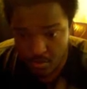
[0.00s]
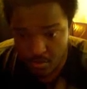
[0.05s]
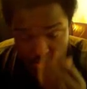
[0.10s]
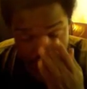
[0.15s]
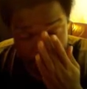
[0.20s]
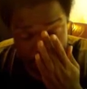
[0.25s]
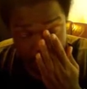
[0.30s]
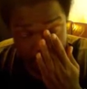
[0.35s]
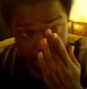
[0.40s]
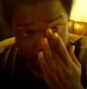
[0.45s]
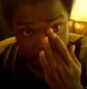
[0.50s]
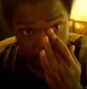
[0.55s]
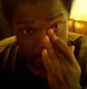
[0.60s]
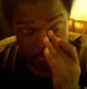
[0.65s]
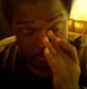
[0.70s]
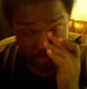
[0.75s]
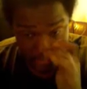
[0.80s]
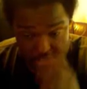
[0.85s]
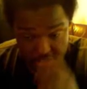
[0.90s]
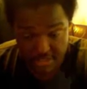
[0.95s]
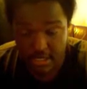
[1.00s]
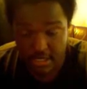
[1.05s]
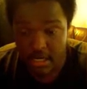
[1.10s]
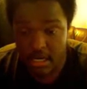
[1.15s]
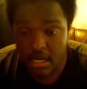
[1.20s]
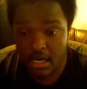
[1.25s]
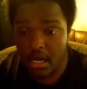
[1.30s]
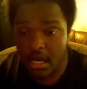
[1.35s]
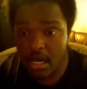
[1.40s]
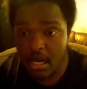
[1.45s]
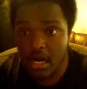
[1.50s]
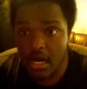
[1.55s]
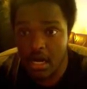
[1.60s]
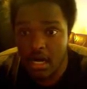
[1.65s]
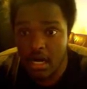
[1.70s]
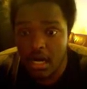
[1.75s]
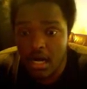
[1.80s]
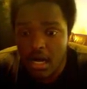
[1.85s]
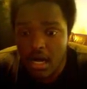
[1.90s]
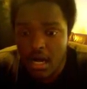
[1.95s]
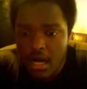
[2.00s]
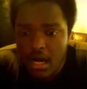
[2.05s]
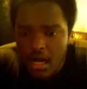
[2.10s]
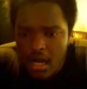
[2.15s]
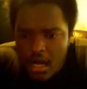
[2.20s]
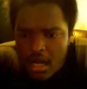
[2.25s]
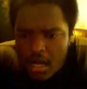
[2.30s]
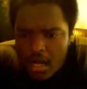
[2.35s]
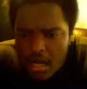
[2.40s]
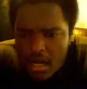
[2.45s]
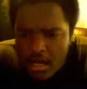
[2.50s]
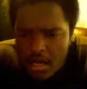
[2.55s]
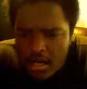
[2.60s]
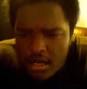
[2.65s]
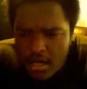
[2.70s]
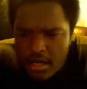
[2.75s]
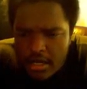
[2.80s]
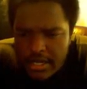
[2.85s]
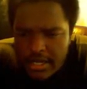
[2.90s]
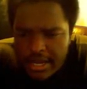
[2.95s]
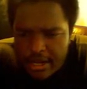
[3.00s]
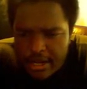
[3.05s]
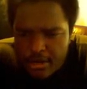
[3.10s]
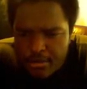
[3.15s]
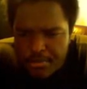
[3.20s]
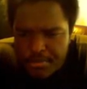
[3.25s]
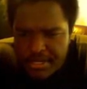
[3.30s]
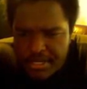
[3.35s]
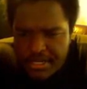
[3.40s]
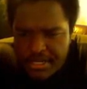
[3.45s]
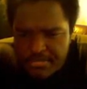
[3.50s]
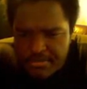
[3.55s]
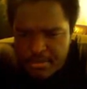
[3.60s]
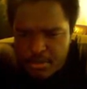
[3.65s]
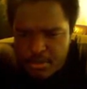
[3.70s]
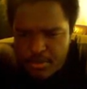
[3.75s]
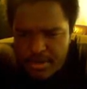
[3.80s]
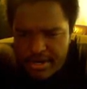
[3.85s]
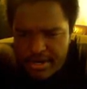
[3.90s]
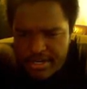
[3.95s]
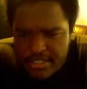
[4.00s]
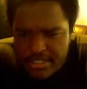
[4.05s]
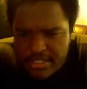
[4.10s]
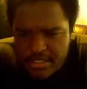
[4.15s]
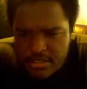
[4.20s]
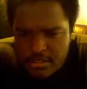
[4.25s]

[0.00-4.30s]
but I'm never gonna pronounce it. Uh, Caterpie, Spinarak.